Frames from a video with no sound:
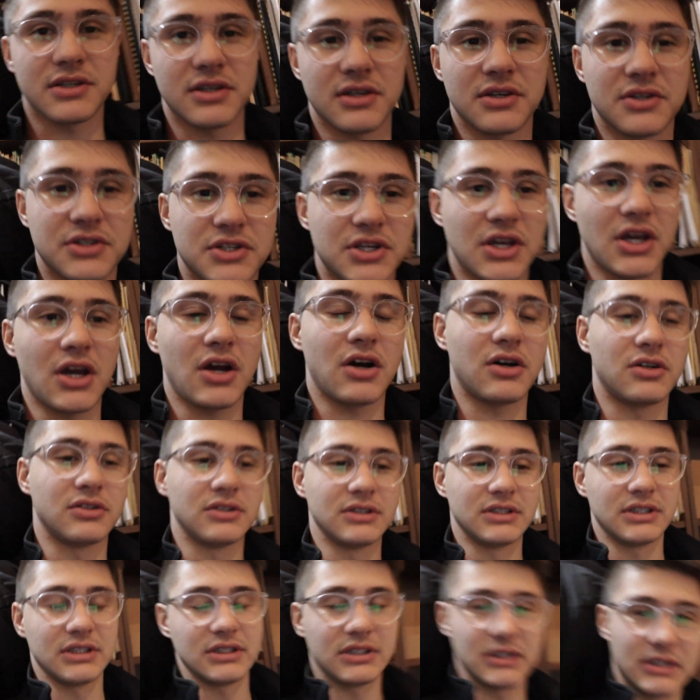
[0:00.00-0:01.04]
So
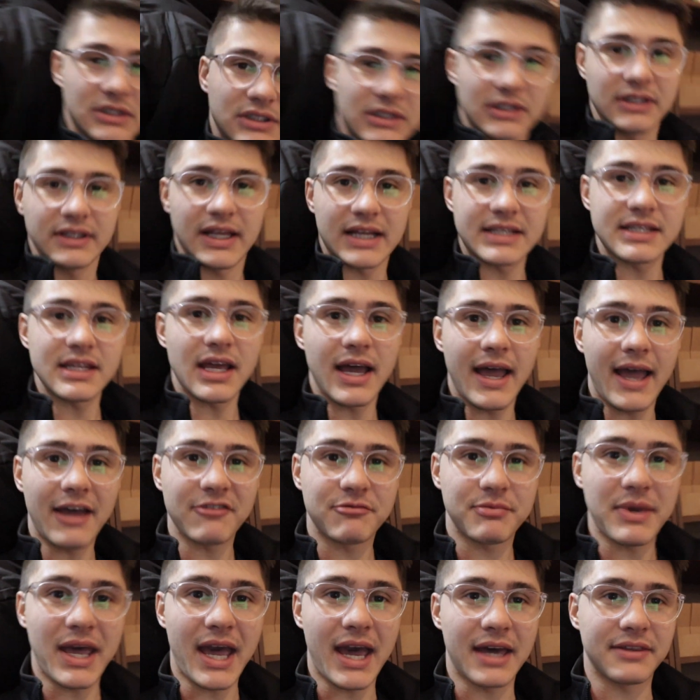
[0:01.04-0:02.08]
that's not
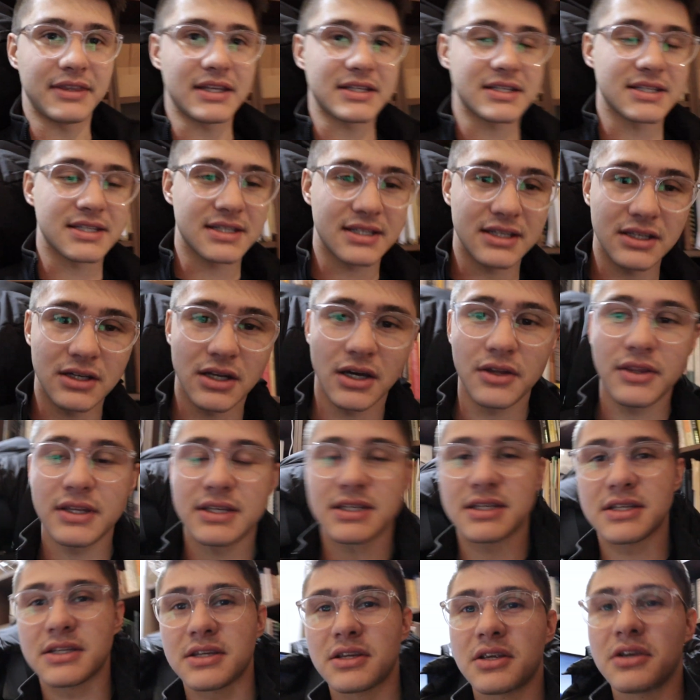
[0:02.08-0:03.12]
half bad. That's, you know,
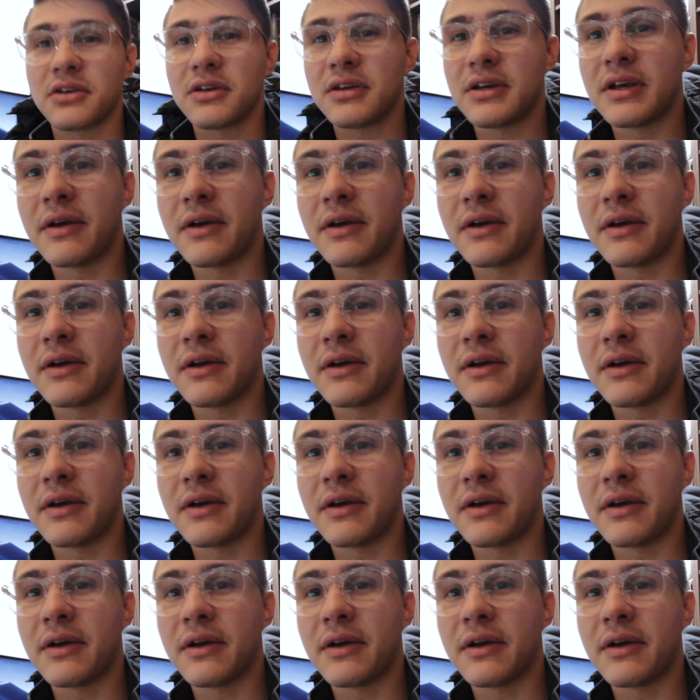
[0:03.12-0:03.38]
it's